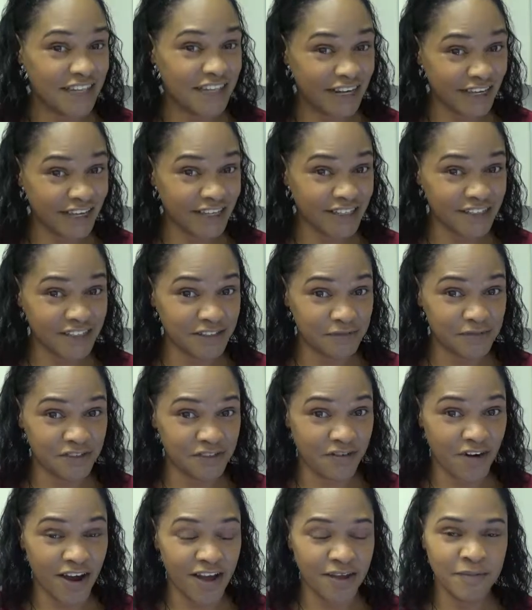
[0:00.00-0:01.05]
to click and
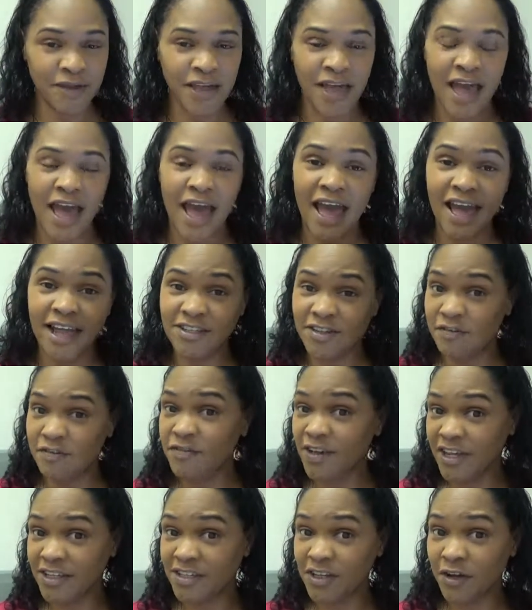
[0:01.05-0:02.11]
subscribe, and don't
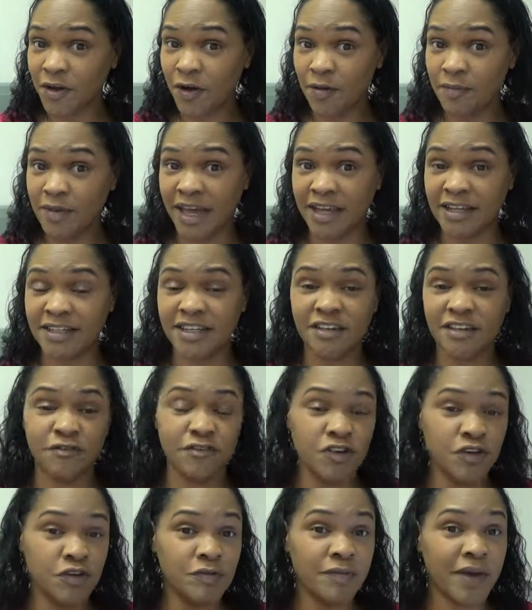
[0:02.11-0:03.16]
forget to comment.
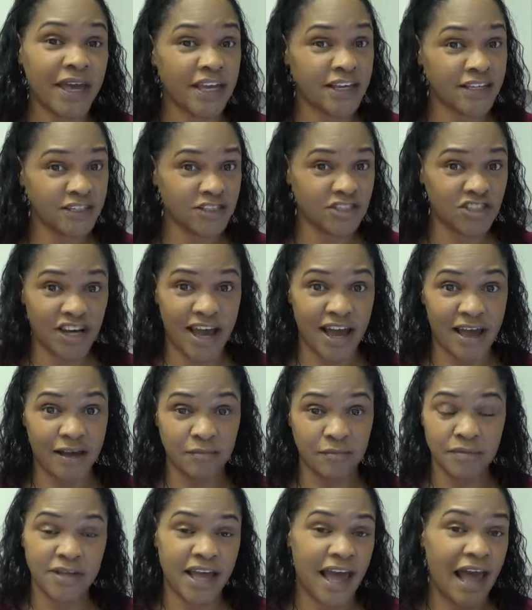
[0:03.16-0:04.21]
If you make
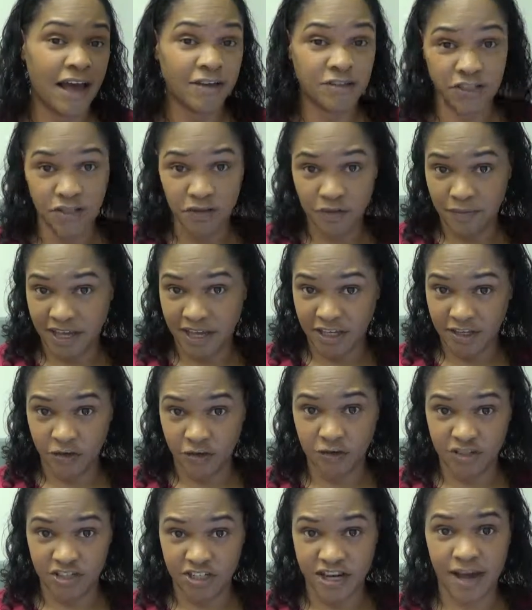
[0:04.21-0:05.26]
jam, how do you make
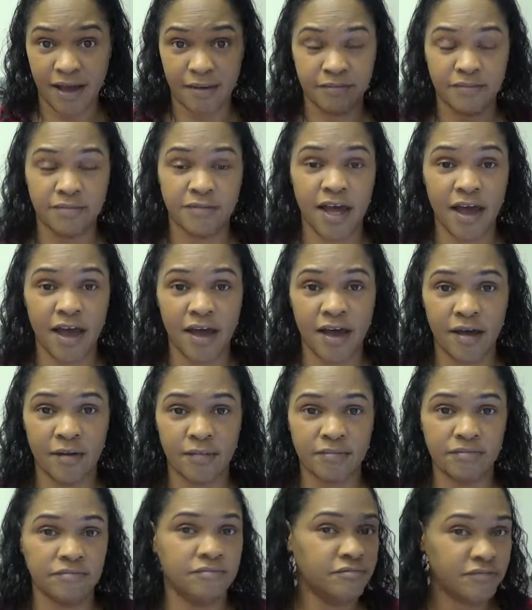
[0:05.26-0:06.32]
your jam?
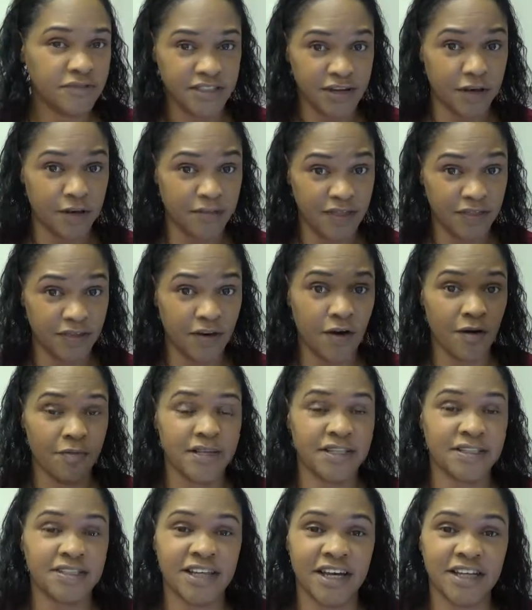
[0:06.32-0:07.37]
Um, tell me in the
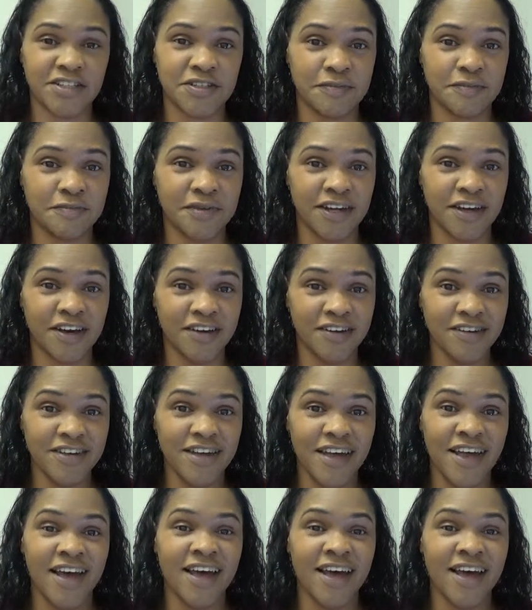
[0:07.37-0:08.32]
comment section below.